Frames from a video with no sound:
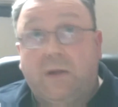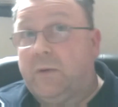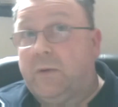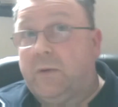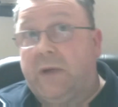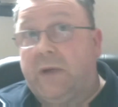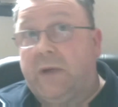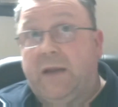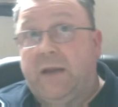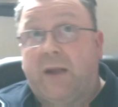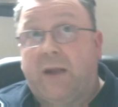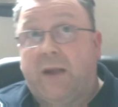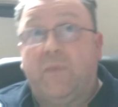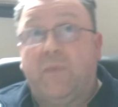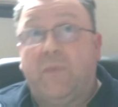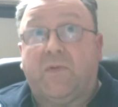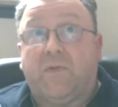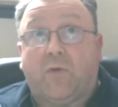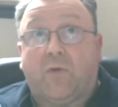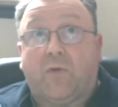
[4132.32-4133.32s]
in terms
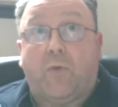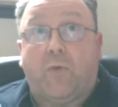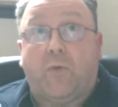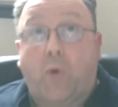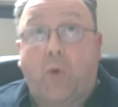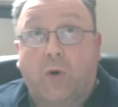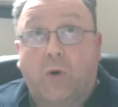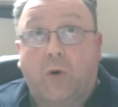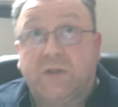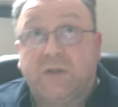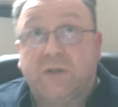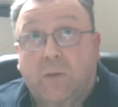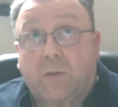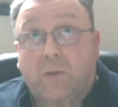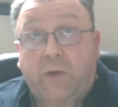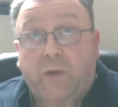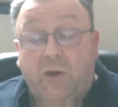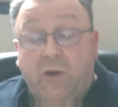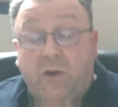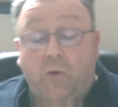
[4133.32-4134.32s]
of the reports that
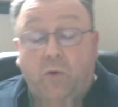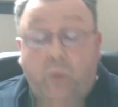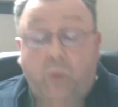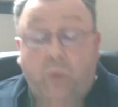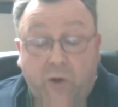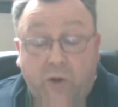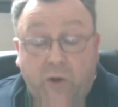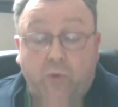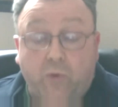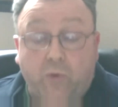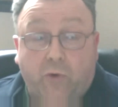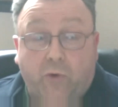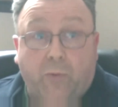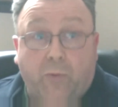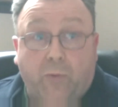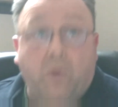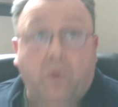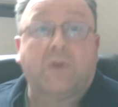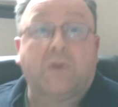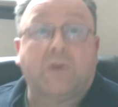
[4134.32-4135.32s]
we do the
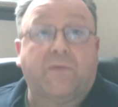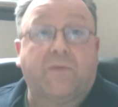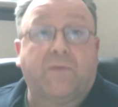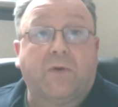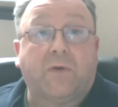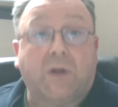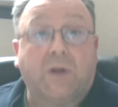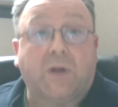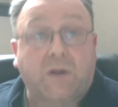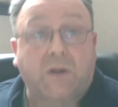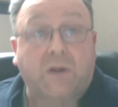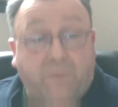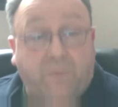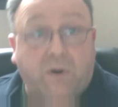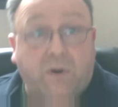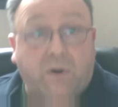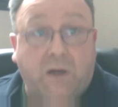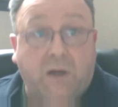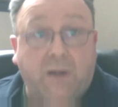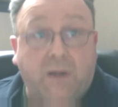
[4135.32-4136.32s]
reports for the
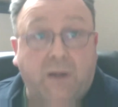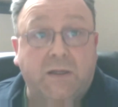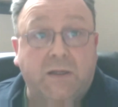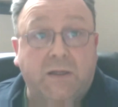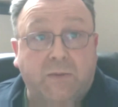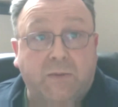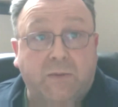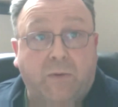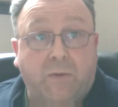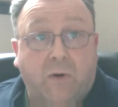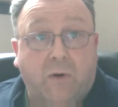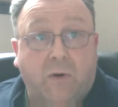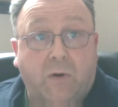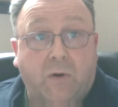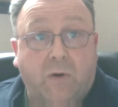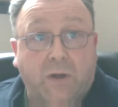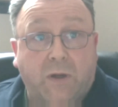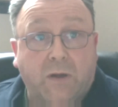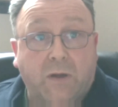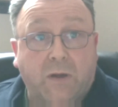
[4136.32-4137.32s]
clients we work with.
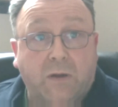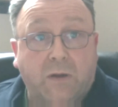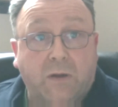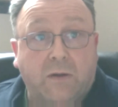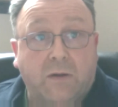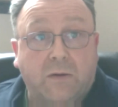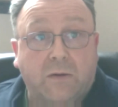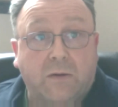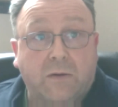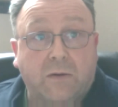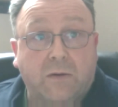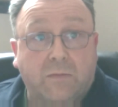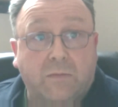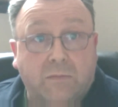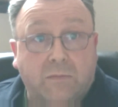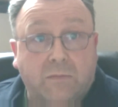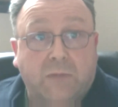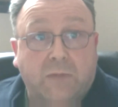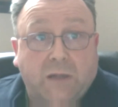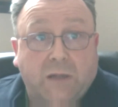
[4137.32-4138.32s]

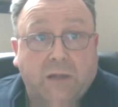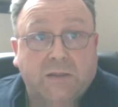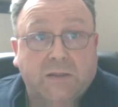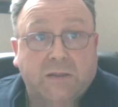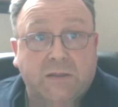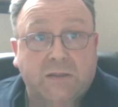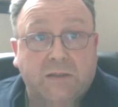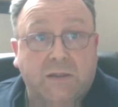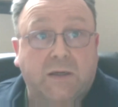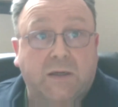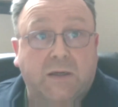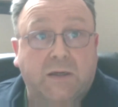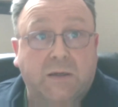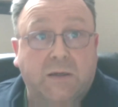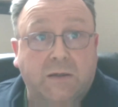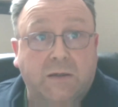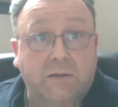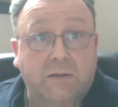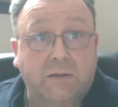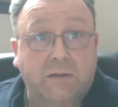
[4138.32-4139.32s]
That's
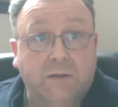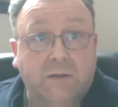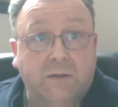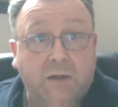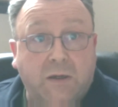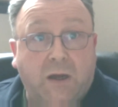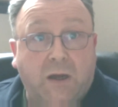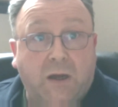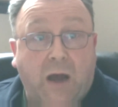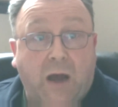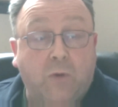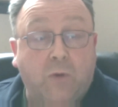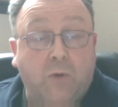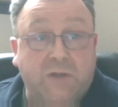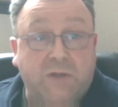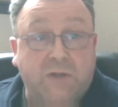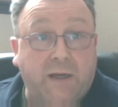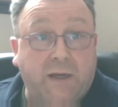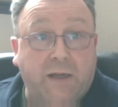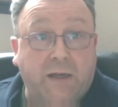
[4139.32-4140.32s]
the
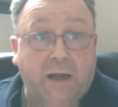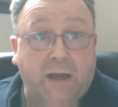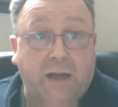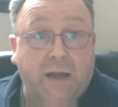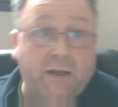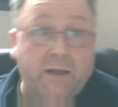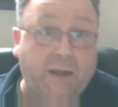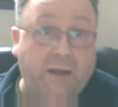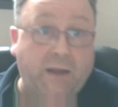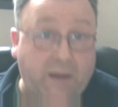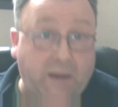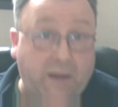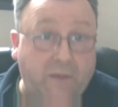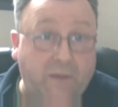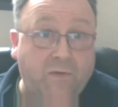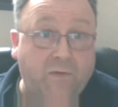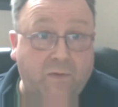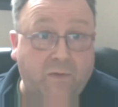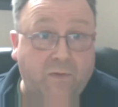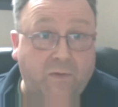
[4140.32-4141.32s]
outside of that, it
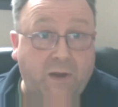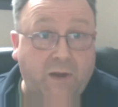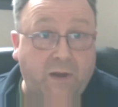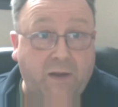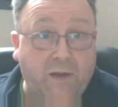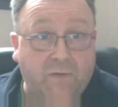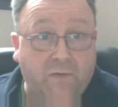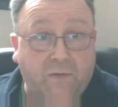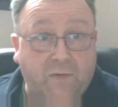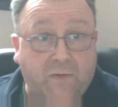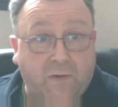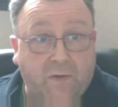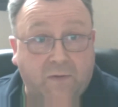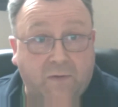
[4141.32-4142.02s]
is the